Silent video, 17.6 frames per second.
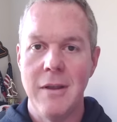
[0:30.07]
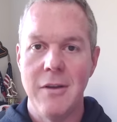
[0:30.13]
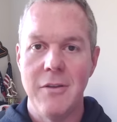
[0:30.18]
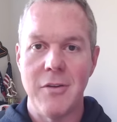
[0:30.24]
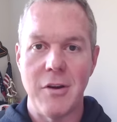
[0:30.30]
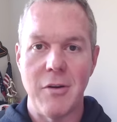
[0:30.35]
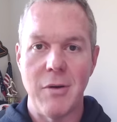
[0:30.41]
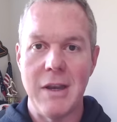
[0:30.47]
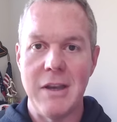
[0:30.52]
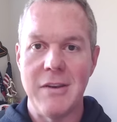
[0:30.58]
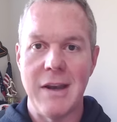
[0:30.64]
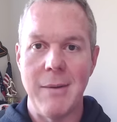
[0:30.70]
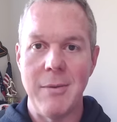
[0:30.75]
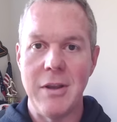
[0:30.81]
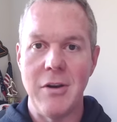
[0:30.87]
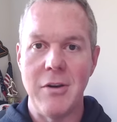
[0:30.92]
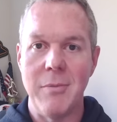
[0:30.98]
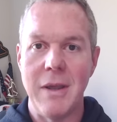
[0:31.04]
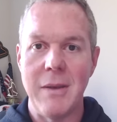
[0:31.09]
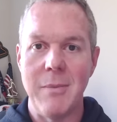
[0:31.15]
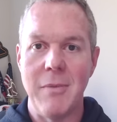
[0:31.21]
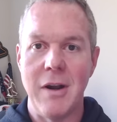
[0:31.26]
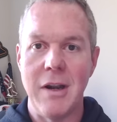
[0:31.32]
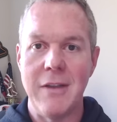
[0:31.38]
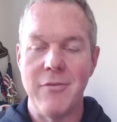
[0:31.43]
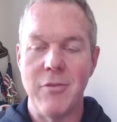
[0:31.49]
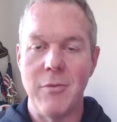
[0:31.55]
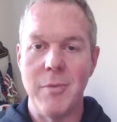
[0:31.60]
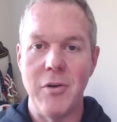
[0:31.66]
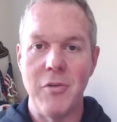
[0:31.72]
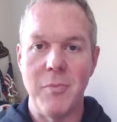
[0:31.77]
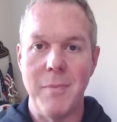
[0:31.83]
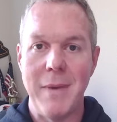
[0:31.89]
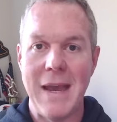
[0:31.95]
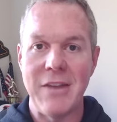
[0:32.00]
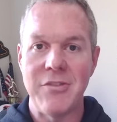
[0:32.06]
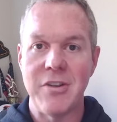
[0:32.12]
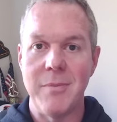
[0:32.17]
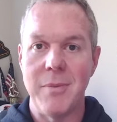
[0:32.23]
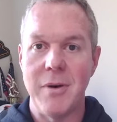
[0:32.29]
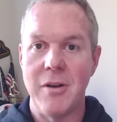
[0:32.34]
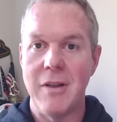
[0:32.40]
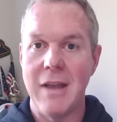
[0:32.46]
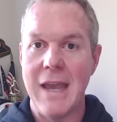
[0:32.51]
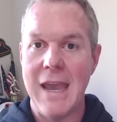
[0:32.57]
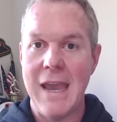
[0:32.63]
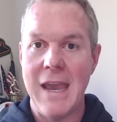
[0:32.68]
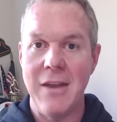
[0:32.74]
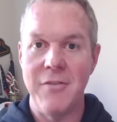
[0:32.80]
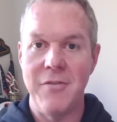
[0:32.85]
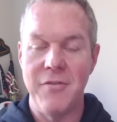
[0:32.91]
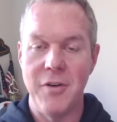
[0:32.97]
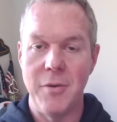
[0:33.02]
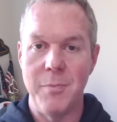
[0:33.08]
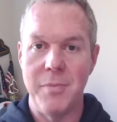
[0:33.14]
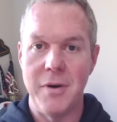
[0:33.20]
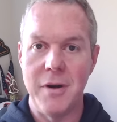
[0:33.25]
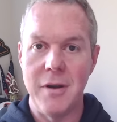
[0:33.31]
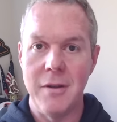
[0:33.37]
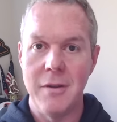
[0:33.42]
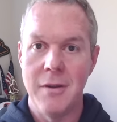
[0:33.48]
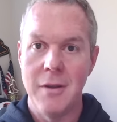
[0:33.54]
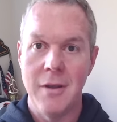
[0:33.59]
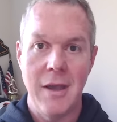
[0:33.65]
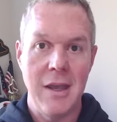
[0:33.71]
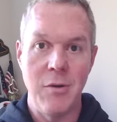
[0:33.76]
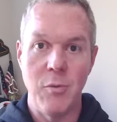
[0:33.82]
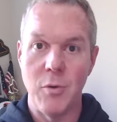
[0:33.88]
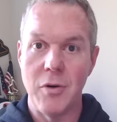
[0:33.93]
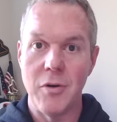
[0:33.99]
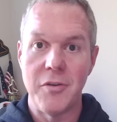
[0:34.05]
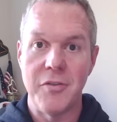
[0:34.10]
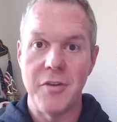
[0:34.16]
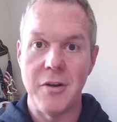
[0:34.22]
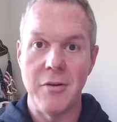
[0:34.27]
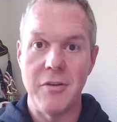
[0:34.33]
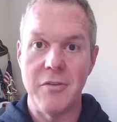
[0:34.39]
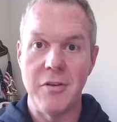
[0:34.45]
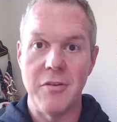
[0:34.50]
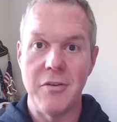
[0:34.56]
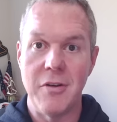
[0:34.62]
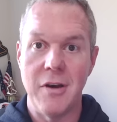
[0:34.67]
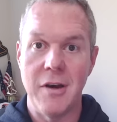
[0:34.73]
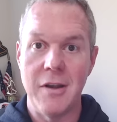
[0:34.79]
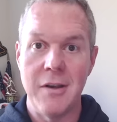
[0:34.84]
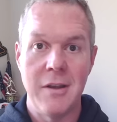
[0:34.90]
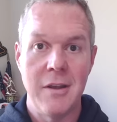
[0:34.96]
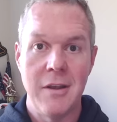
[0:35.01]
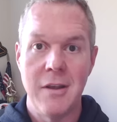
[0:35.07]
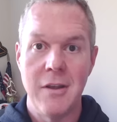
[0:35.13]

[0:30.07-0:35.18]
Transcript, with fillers: It's a great time of year to make money for both basketball and football. Hey, World Series is done.